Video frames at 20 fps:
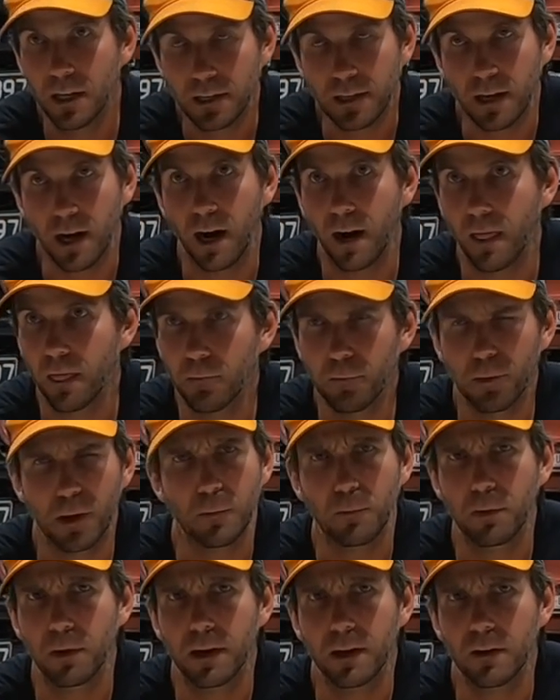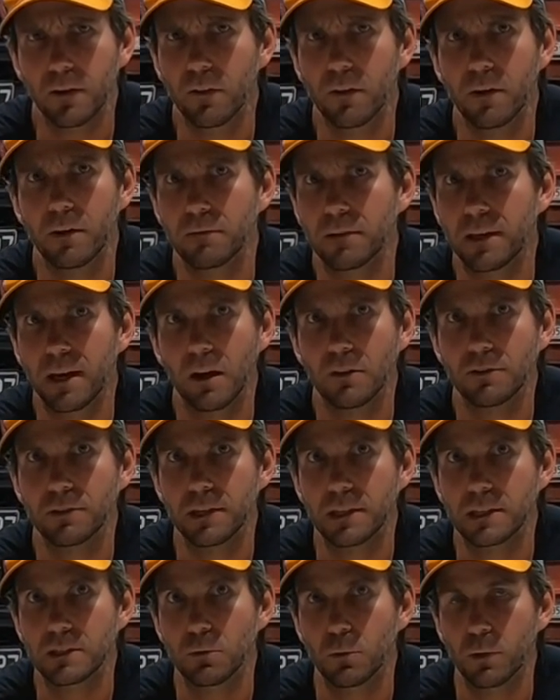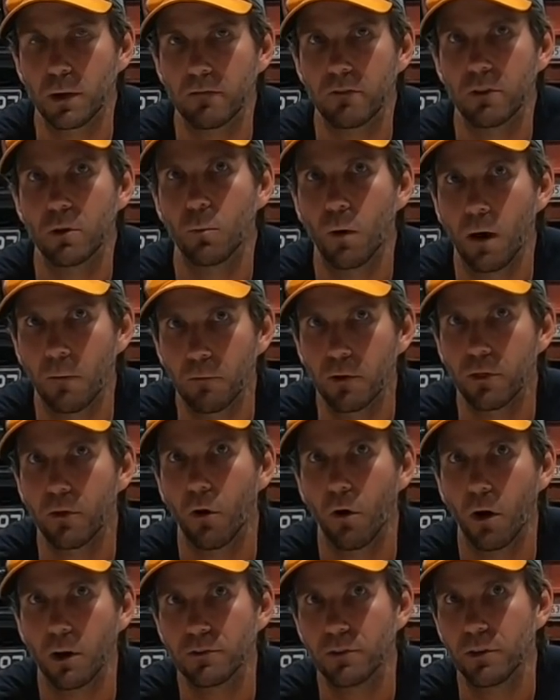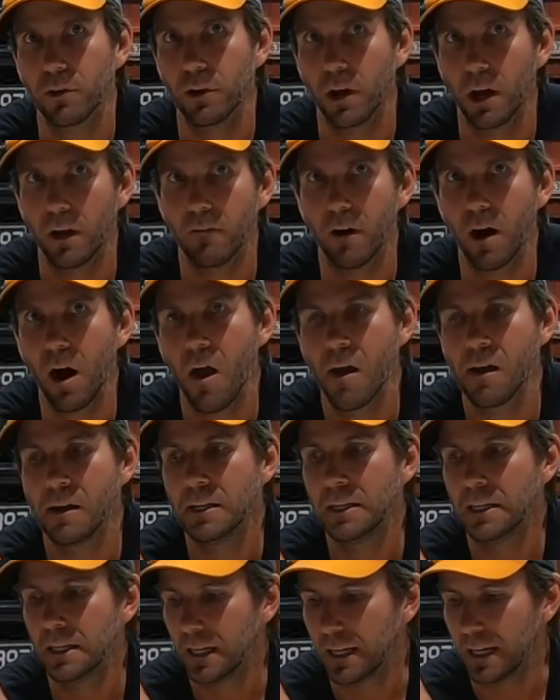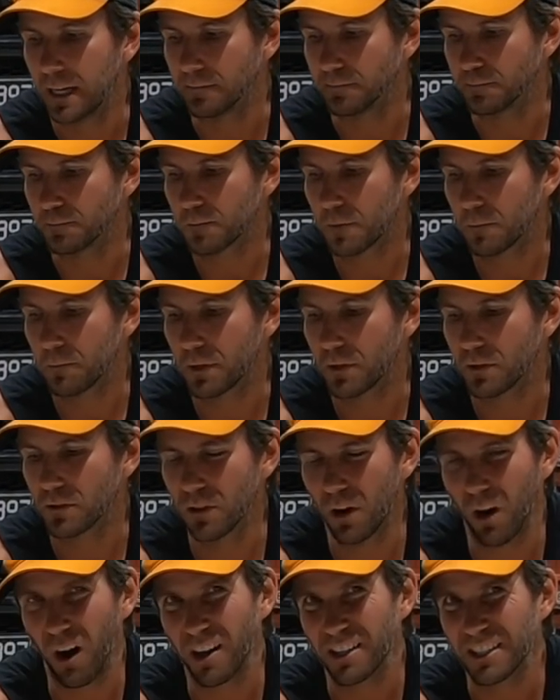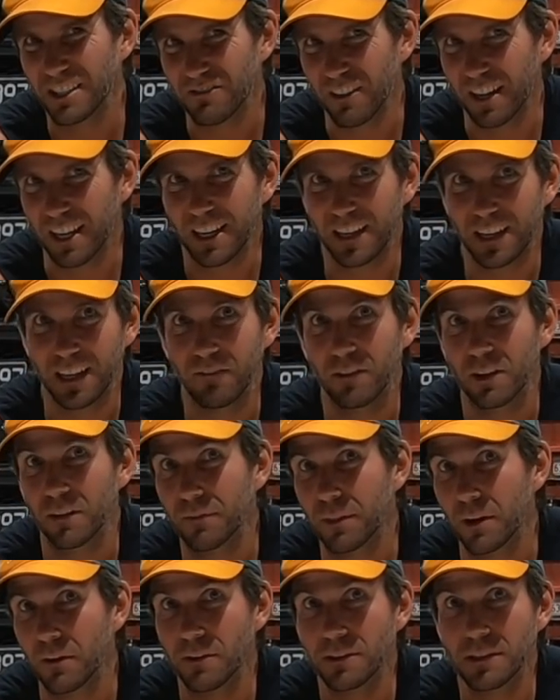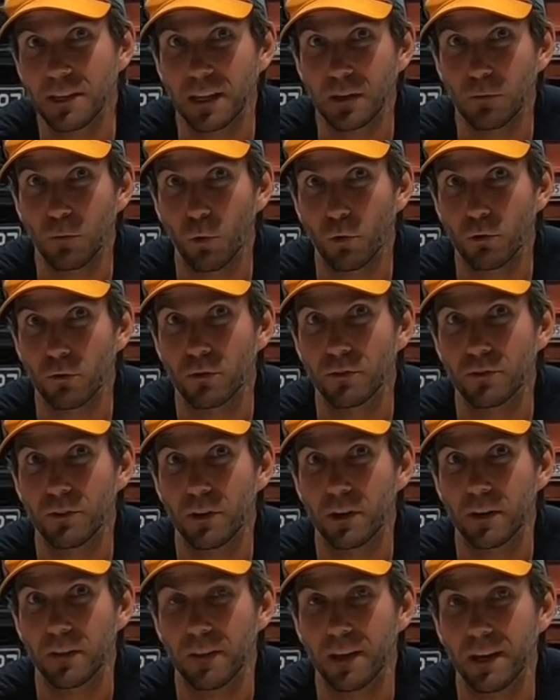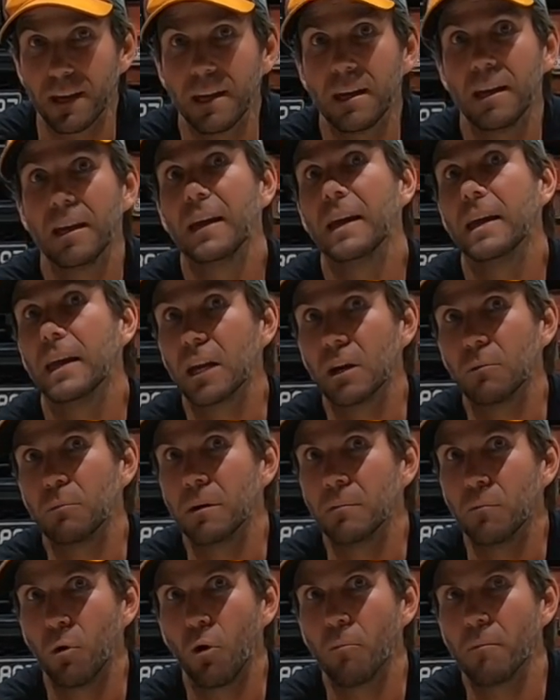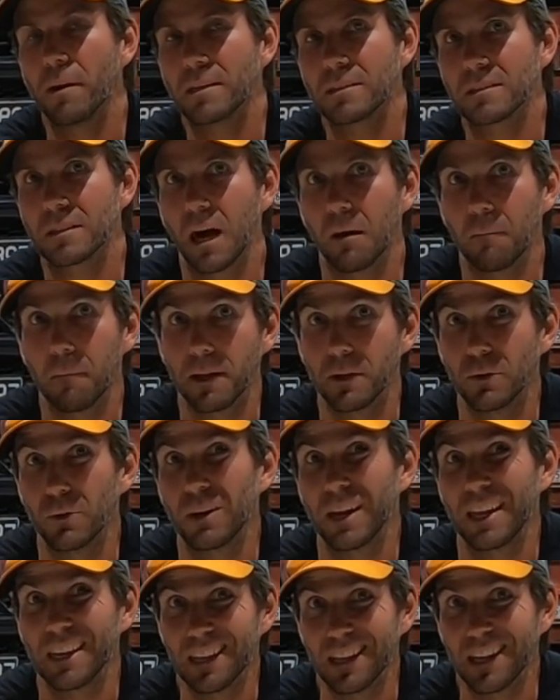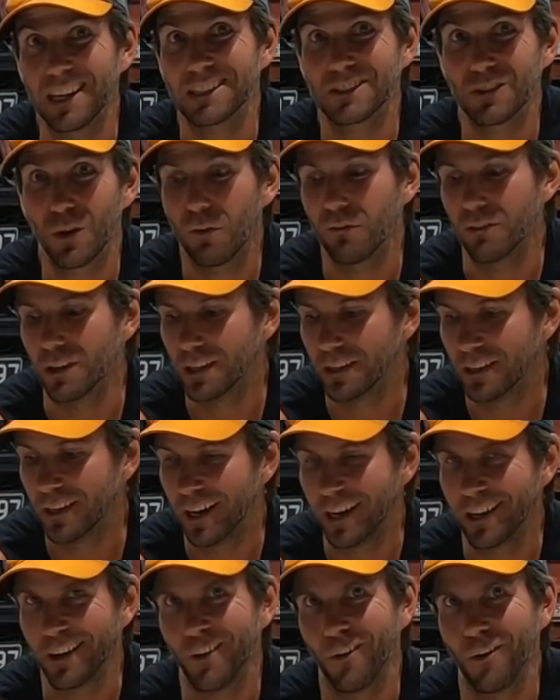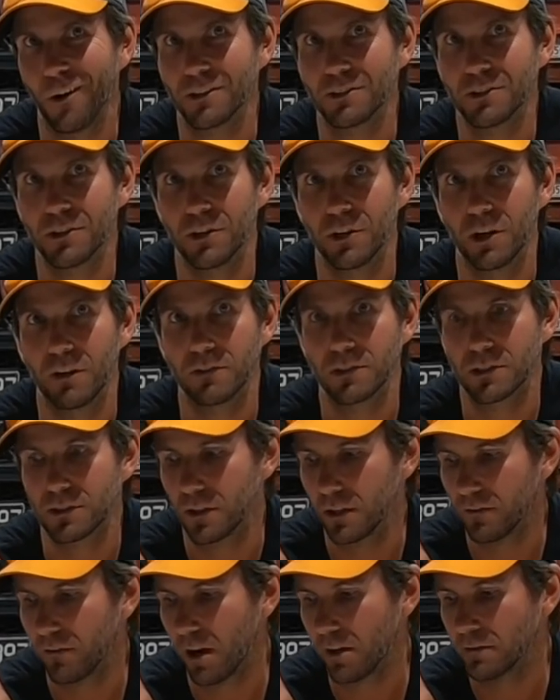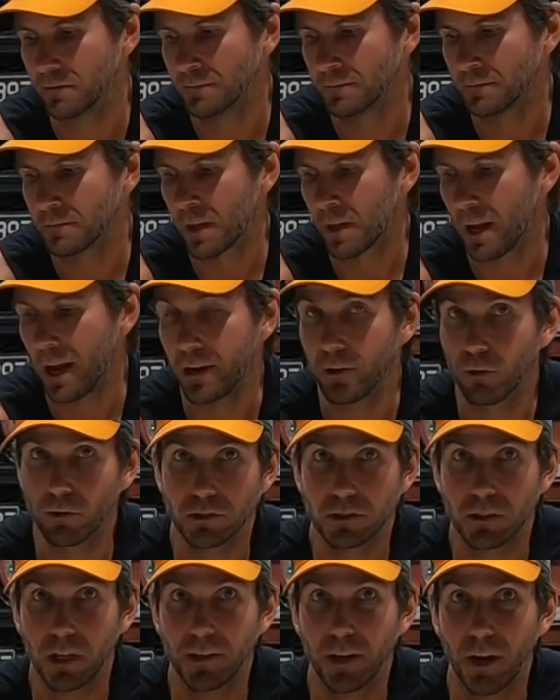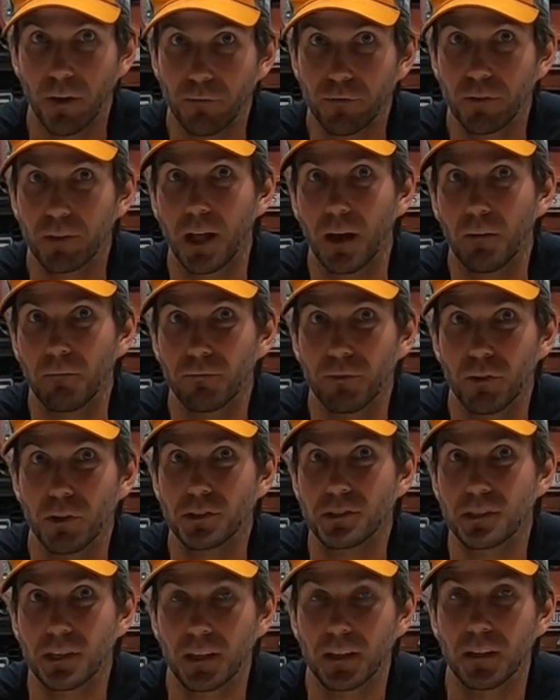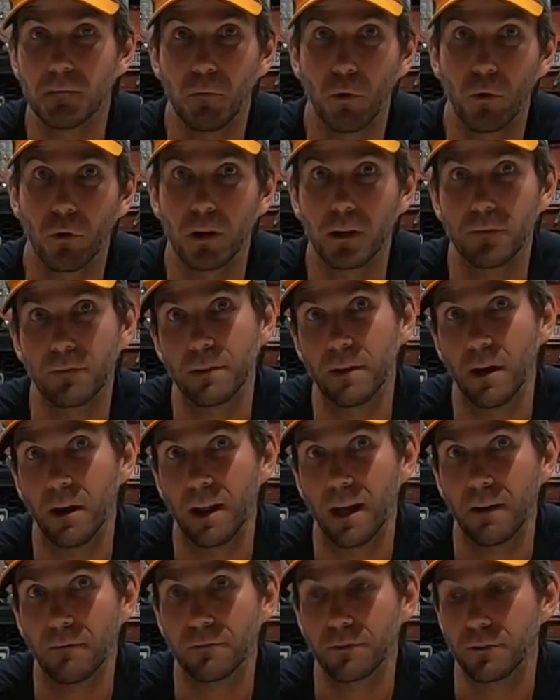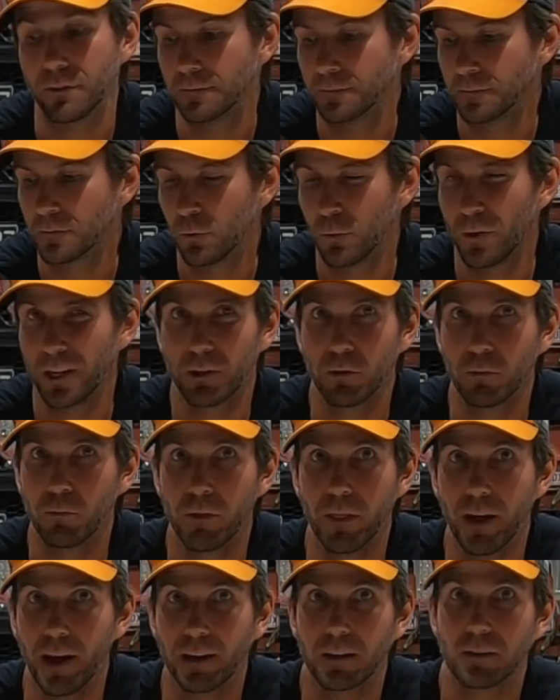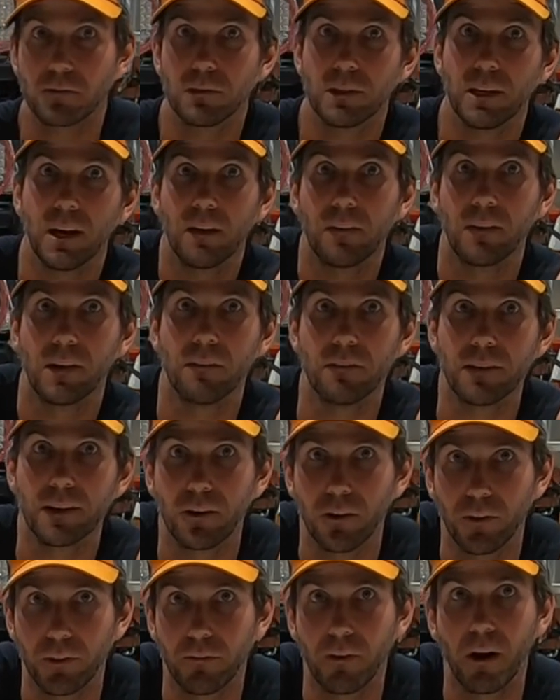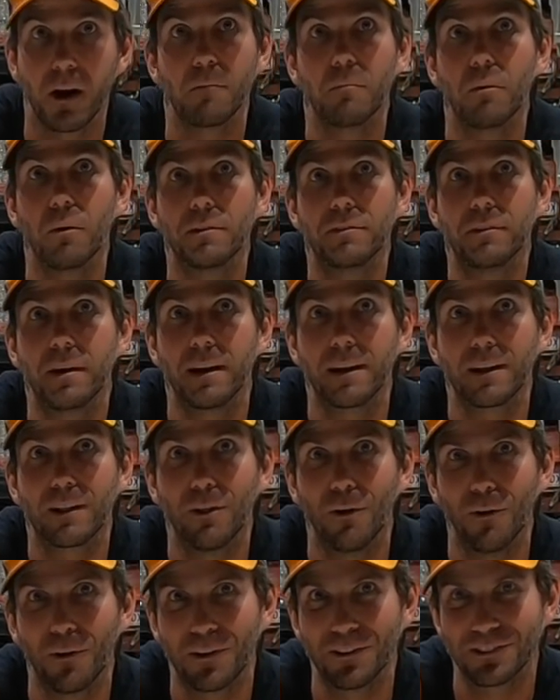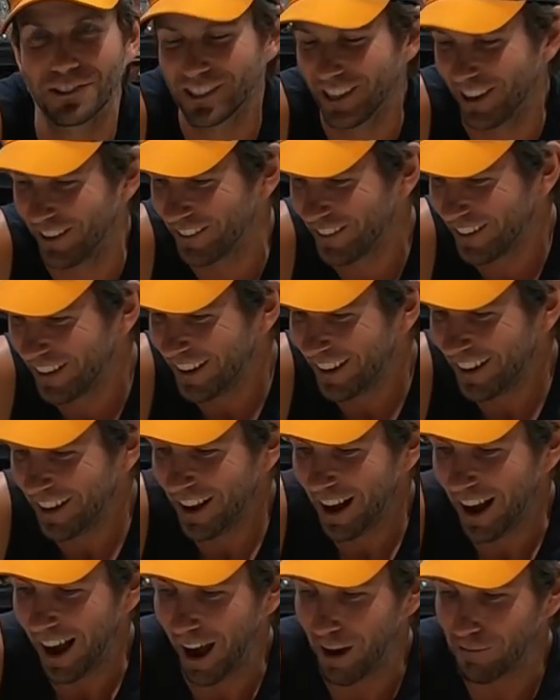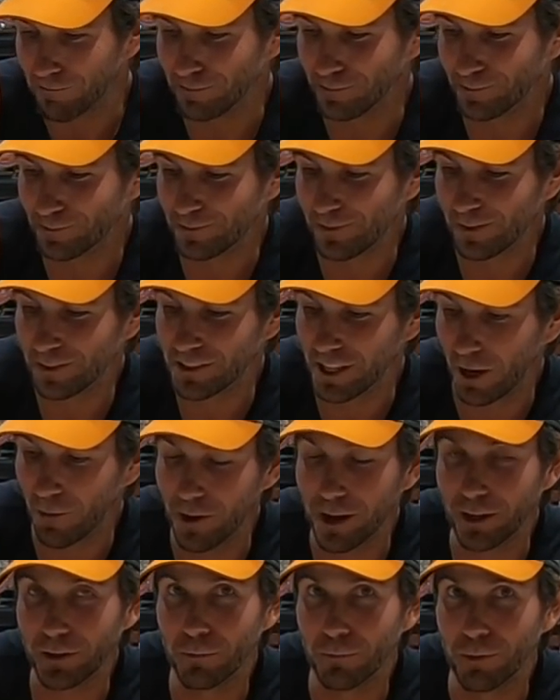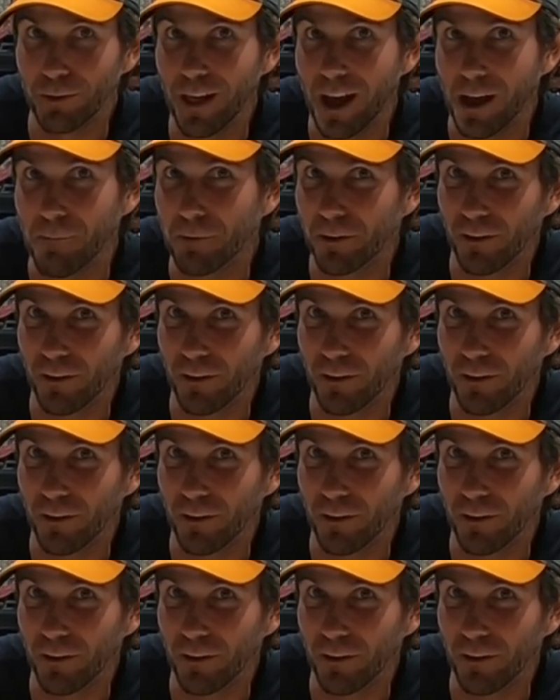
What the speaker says: Go to the BP or the Caltex or whatever, the one with high turnover, because I just reckon even if there is any water or dirt in there, it'll be more mixed up and you'll get less of it at a high turnover servo. And also don't fill up first thing in the morning if you don't have to. We're good with that because we hardly ever get on the road by 10 o'clock or so. So we're good with that.